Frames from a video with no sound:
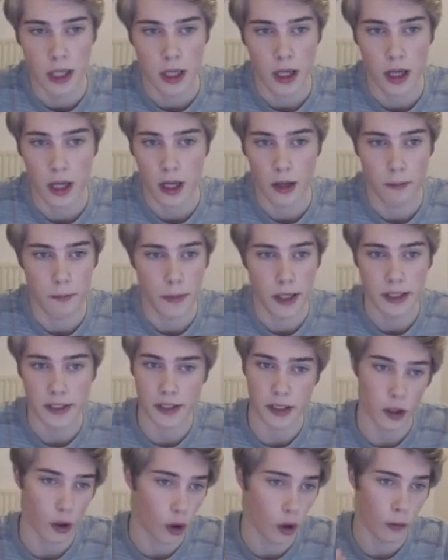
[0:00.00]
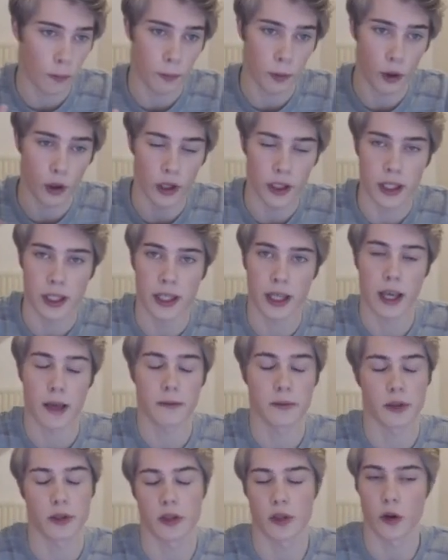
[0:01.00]
um, basically all pawn end
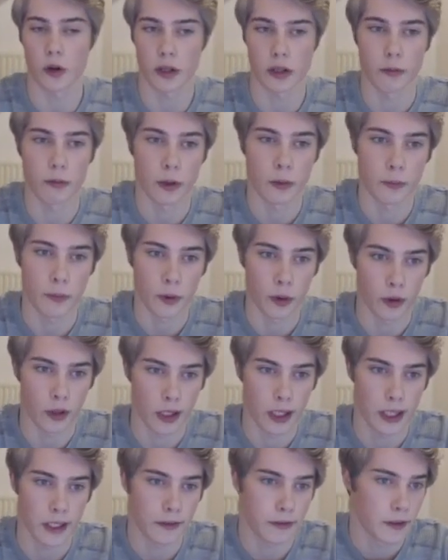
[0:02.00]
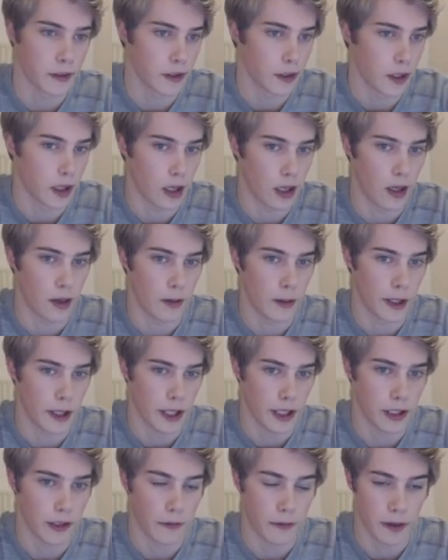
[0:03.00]
games with only one pawn left uh, you
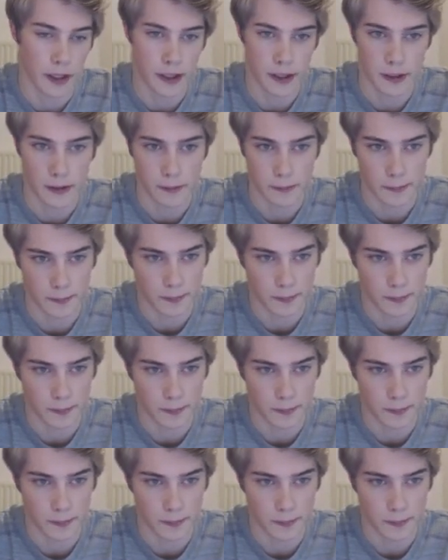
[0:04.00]
can defend